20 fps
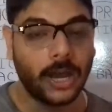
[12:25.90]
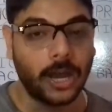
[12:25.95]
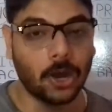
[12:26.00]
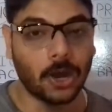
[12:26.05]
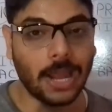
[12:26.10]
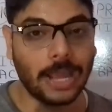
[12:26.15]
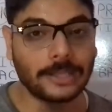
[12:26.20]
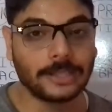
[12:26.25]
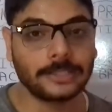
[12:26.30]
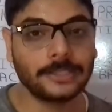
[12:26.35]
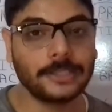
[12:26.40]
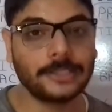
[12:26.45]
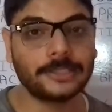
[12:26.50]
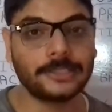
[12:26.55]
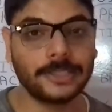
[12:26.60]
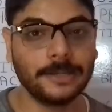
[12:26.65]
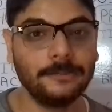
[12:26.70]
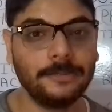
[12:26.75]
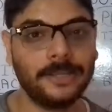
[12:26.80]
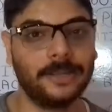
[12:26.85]
or either the
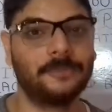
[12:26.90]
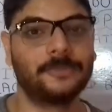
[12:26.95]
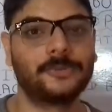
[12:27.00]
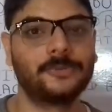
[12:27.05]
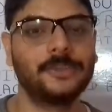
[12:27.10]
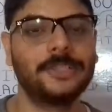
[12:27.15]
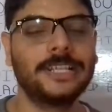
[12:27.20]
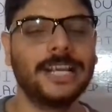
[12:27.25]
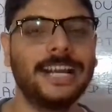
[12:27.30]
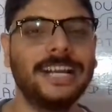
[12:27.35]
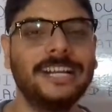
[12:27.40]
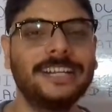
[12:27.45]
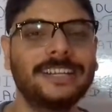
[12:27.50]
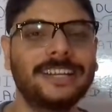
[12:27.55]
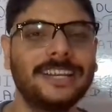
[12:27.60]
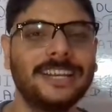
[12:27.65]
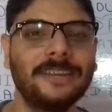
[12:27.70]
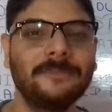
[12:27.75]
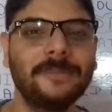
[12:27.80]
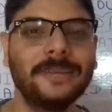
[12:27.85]
symptoms which are
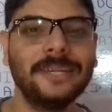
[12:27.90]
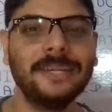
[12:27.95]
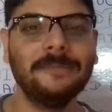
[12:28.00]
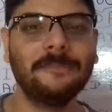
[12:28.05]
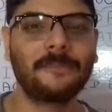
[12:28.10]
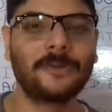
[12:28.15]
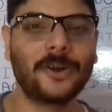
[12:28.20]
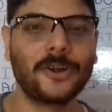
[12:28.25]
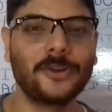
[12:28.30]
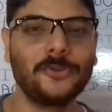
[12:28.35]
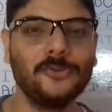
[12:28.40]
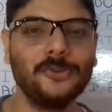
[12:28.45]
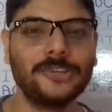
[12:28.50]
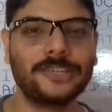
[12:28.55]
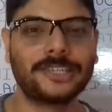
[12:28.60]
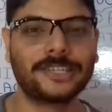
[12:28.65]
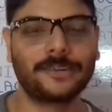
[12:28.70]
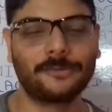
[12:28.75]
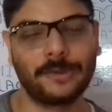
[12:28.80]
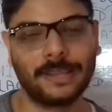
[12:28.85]
literally being
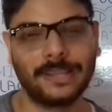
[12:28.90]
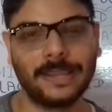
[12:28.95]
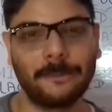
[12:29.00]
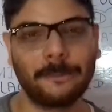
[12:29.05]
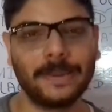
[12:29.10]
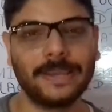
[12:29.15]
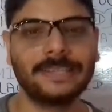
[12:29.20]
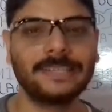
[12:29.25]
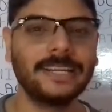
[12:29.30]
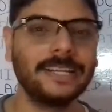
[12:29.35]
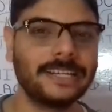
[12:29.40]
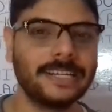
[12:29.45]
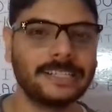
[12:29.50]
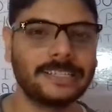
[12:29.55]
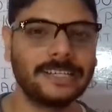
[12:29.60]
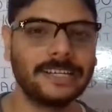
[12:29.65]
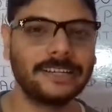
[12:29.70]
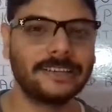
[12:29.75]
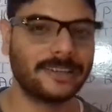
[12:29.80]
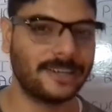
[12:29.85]
produced when the patient
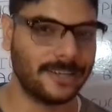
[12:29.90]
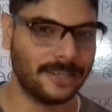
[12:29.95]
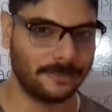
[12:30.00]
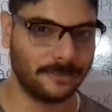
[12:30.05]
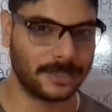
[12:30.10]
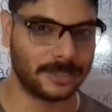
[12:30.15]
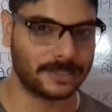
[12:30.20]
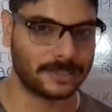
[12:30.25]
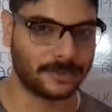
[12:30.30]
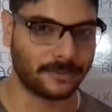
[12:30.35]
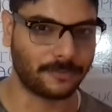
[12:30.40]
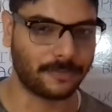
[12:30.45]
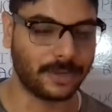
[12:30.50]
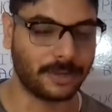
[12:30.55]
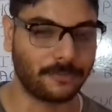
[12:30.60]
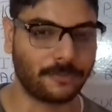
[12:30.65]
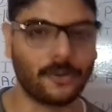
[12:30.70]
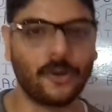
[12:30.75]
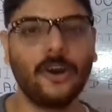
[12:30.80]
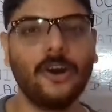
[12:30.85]
is literally being
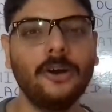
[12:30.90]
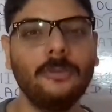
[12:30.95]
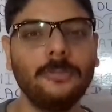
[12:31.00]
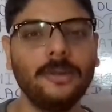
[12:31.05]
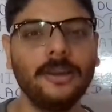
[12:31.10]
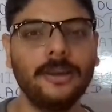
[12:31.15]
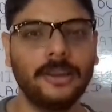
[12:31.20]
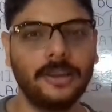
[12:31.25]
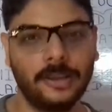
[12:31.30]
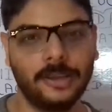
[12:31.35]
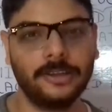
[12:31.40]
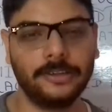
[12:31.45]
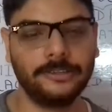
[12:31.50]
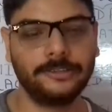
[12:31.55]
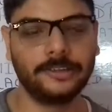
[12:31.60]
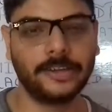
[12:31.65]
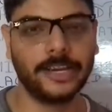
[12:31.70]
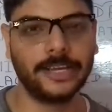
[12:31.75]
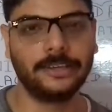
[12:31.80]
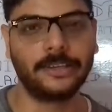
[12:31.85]
suffering from
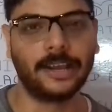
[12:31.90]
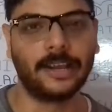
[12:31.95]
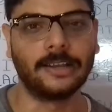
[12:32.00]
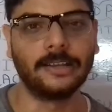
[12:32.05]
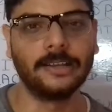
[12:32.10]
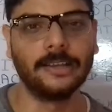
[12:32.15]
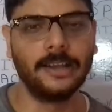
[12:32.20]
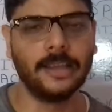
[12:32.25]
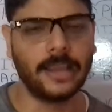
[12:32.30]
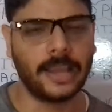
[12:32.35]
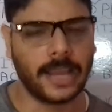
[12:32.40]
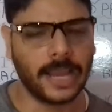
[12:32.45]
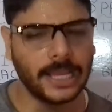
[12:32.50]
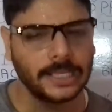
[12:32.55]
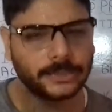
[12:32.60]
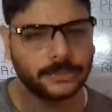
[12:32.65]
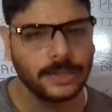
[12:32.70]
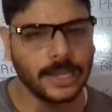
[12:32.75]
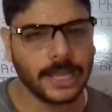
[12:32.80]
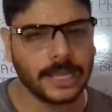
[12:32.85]
diarrhea.
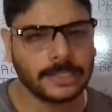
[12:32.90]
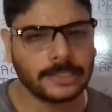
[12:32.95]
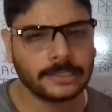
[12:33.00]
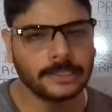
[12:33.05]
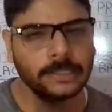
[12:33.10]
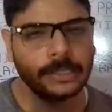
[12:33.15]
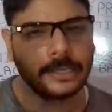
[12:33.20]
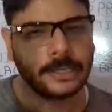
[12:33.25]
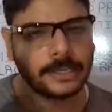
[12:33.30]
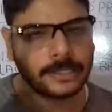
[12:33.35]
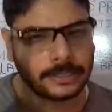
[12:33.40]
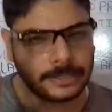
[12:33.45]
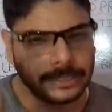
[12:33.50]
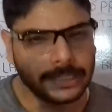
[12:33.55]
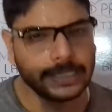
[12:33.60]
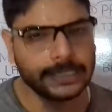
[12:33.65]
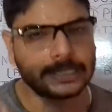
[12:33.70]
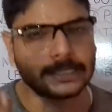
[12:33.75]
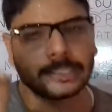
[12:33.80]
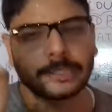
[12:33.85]
As well as
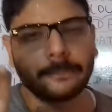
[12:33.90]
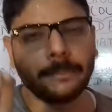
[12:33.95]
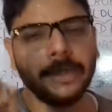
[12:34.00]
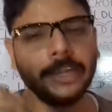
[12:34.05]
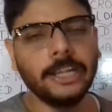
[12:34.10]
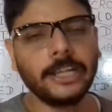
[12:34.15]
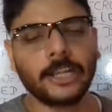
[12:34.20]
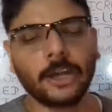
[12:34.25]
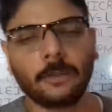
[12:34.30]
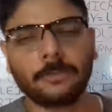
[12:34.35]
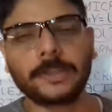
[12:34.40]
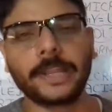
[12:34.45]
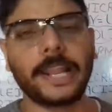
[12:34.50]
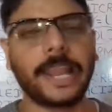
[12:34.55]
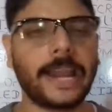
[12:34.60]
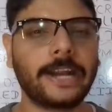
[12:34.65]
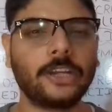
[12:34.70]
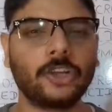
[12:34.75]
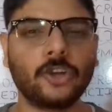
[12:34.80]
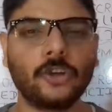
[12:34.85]
these mint of the
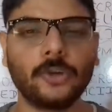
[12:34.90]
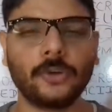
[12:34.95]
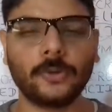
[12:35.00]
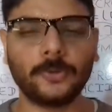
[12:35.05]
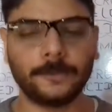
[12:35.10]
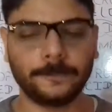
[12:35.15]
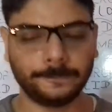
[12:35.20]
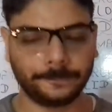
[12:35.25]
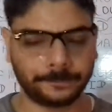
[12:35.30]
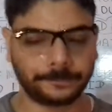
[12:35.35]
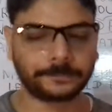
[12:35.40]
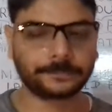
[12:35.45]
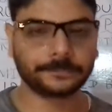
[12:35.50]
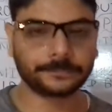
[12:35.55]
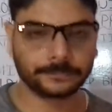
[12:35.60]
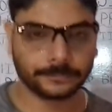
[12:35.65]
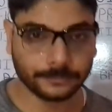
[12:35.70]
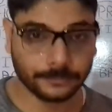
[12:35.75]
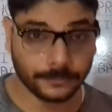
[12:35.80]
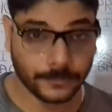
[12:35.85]

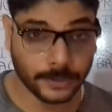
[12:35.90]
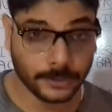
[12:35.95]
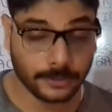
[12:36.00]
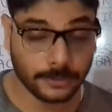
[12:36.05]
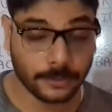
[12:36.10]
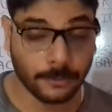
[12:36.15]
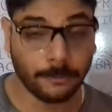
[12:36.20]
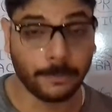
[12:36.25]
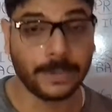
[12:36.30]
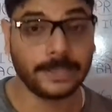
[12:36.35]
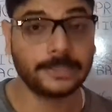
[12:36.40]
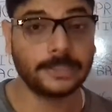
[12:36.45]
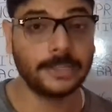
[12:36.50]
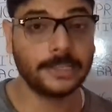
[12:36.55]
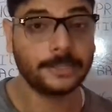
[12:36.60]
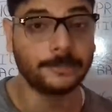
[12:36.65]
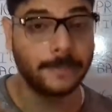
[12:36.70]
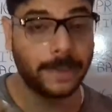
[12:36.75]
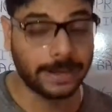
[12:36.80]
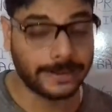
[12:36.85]

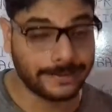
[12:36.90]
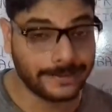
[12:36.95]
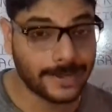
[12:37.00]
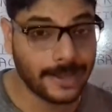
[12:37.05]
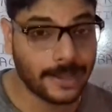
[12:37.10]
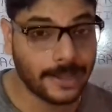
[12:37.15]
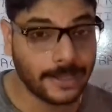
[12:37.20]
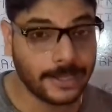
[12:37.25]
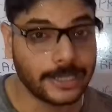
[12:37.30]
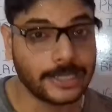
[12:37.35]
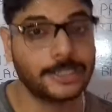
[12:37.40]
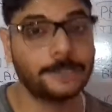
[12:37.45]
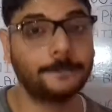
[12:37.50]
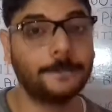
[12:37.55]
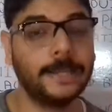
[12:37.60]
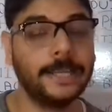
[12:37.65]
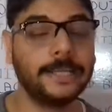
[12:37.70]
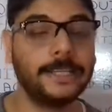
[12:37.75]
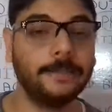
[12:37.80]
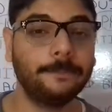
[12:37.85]
lactobacillus bacteria is
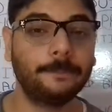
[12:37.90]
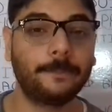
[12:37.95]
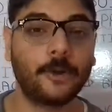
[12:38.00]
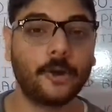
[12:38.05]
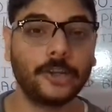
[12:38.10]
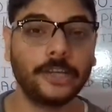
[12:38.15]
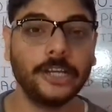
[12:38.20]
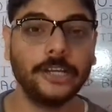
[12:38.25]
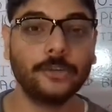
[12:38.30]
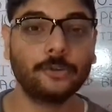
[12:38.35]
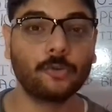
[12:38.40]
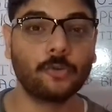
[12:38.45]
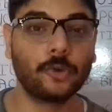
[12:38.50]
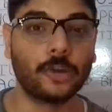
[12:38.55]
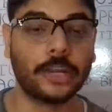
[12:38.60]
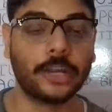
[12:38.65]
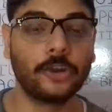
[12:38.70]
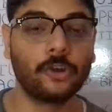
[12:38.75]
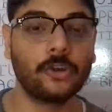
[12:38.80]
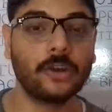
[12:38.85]
playing important
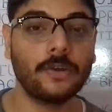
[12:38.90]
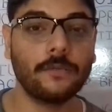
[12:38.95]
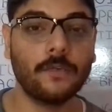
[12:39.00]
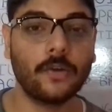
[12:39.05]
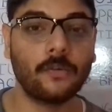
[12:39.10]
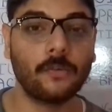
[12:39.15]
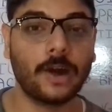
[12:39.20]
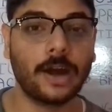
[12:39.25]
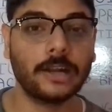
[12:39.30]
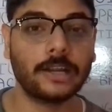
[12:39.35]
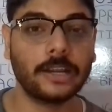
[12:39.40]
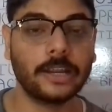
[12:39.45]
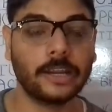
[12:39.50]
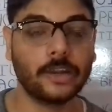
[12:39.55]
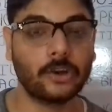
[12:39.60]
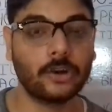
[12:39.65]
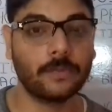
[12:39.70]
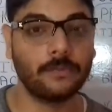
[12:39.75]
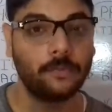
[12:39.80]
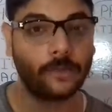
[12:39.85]
role in order for what?
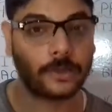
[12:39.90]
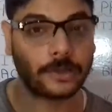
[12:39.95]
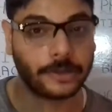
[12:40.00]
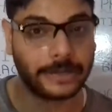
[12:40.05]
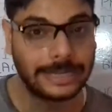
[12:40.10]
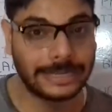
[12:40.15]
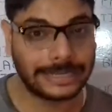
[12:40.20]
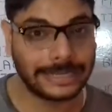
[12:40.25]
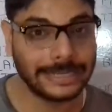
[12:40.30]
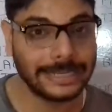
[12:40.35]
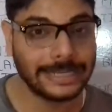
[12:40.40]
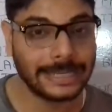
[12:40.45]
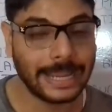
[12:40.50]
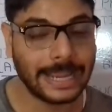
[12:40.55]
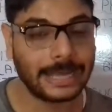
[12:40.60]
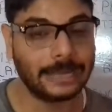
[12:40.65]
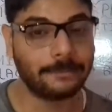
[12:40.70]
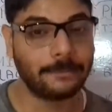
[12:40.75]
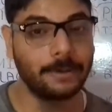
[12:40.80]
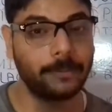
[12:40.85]
In order for treating
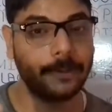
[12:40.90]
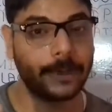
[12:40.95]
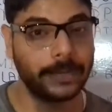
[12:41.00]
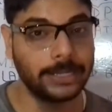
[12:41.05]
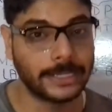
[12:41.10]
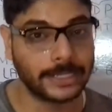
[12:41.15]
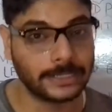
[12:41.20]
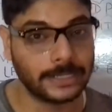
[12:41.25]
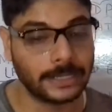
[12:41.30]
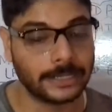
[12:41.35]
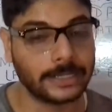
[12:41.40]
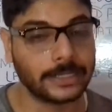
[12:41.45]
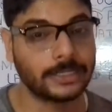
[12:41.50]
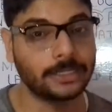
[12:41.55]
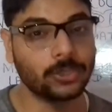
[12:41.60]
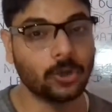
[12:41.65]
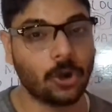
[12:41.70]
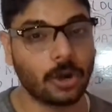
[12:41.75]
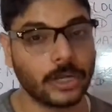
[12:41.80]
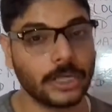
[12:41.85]
and preventing the
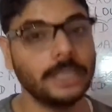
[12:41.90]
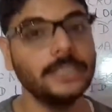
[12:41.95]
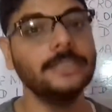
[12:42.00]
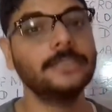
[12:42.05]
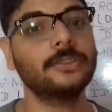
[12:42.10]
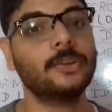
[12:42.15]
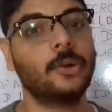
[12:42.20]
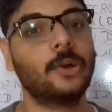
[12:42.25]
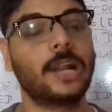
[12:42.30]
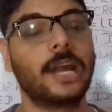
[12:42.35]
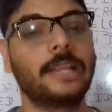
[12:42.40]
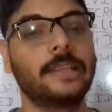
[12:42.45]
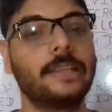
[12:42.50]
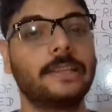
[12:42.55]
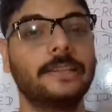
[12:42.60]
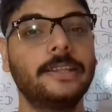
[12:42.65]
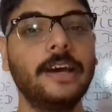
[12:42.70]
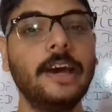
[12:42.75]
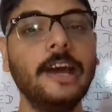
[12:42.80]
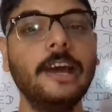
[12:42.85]
disorders or
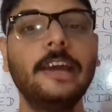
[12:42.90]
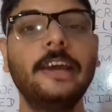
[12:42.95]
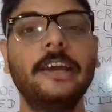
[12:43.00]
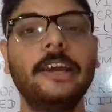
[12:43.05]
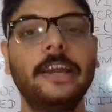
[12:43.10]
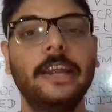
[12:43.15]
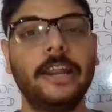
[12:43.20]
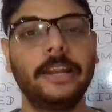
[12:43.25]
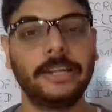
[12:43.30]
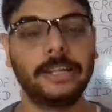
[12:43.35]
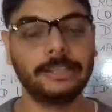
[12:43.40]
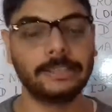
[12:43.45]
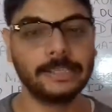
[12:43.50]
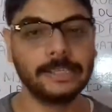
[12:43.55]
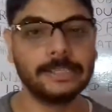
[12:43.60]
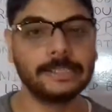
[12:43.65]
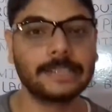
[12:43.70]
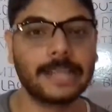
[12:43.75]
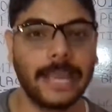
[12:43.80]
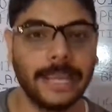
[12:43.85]
either the
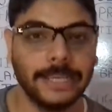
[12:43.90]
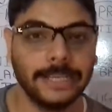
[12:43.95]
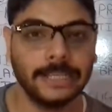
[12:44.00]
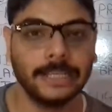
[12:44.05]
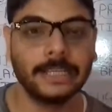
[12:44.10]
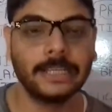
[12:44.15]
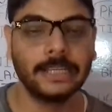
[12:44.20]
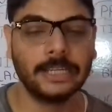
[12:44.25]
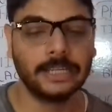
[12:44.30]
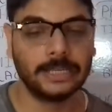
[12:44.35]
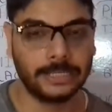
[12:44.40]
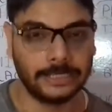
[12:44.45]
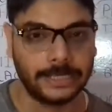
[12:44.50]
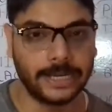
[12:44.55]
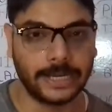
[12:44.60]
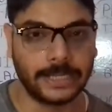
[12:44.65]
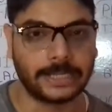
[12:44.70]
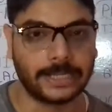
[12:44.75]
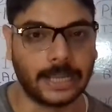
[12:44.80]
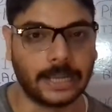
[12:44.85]
disease like
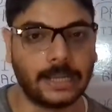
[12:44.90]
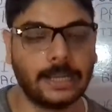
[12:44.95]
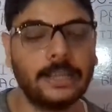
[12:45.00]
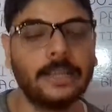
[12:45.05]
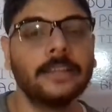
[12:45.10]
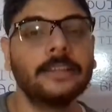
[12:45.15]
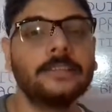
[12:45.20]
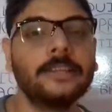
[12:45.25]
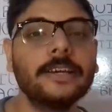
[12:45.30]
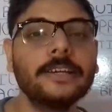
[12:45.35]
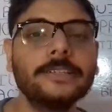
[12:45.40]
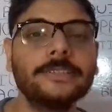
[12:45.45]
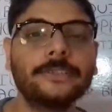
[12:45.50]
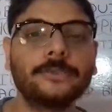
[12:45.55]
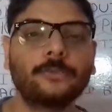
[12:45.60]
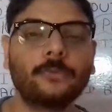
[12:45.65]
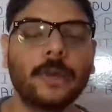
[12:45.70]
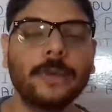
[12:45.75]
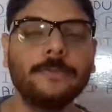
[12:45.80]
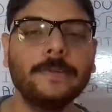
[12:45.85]
diarrhea.
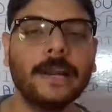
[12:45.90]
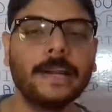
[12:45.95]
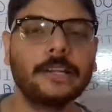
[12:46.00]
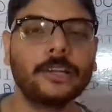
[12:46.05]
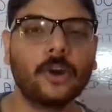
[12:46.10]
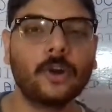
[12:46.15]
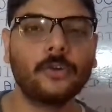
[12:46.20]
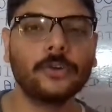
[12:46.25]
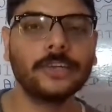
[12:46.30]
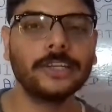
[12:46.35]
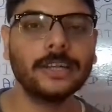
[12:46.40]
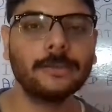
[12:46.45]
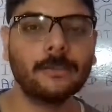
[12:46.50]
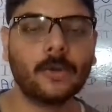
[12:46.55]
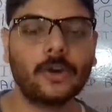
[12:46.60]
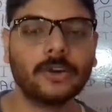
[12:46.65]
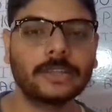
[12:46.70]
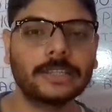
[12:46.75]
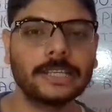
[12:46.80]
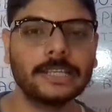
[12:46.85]
Thus when we are talking
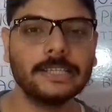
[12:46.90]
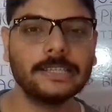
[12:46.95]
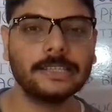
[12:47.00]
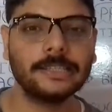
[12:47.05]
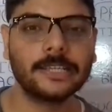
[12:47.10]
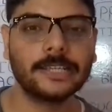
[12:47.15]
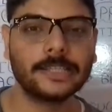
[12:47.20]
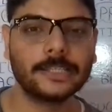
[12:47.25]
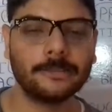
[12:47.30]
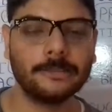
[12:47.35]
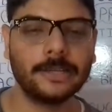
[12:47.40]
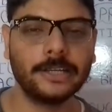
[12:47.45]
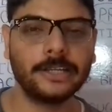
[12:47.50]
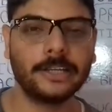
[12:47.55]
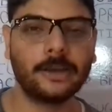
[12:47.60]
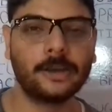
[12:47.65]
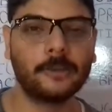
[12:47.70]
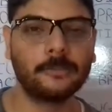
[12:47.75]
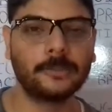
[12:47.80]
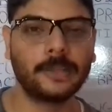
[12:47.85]
about these things in
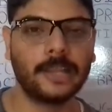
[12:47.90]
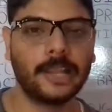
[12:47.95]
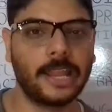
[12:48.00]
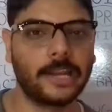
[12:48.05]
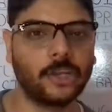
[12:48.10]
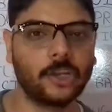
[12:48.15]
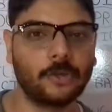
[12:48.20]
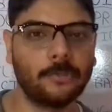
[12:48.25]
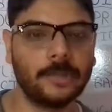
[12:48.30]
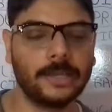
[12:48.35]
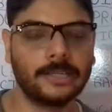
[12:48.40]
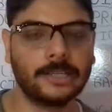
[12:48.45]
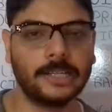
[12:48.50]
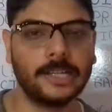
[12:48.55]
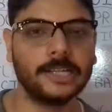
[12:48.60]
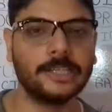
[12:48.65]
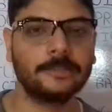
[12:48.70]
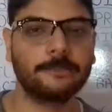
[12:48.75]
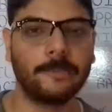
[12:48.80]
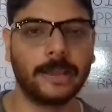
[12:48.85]
terms of the
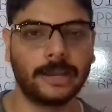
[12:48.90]
lactobacillus